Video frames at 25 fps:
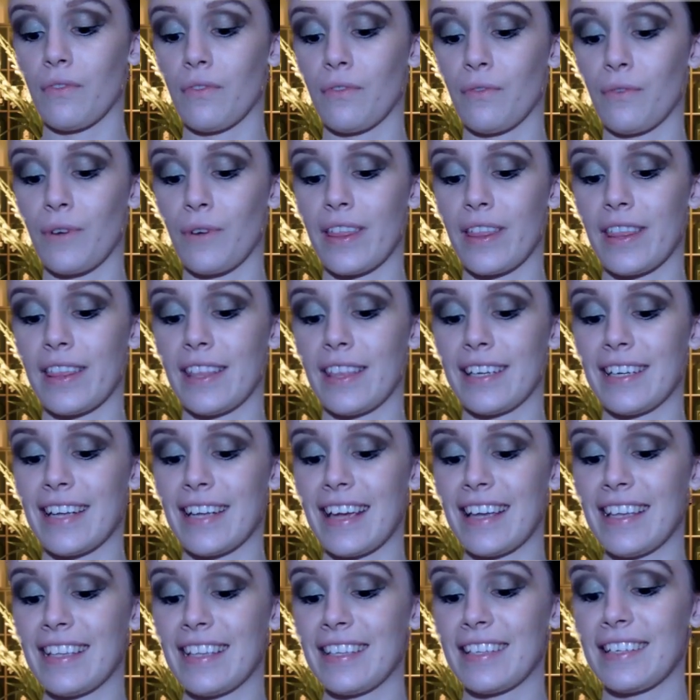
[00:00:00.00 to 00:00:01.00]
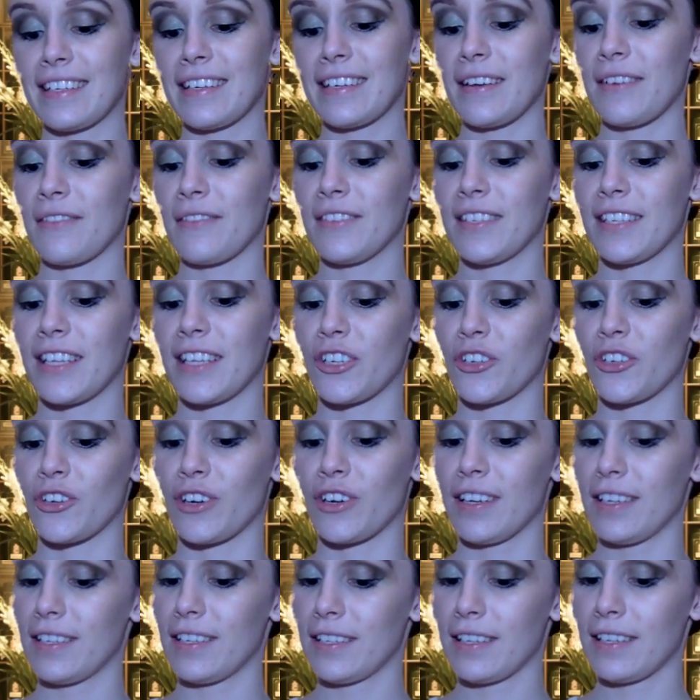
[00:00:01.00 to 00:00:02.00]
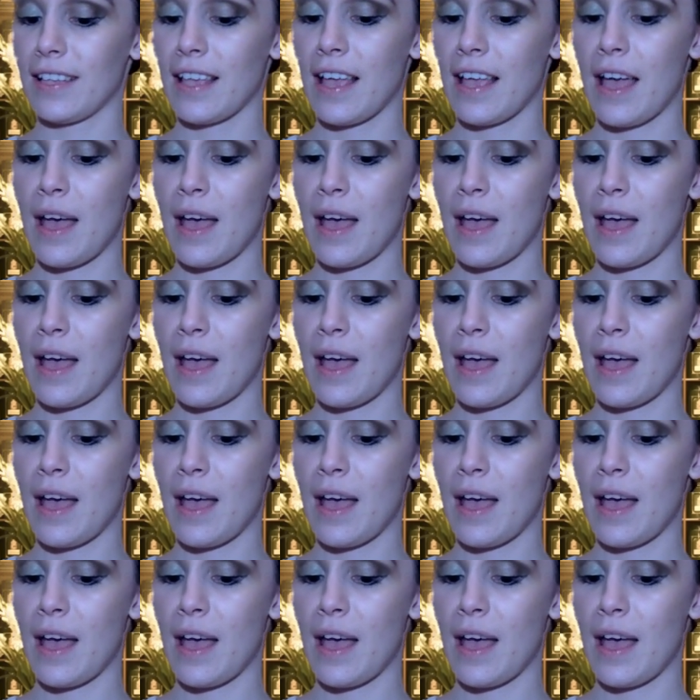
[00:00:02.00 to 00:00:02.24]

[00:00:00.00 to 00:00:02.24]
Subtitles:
with the taste of citrus,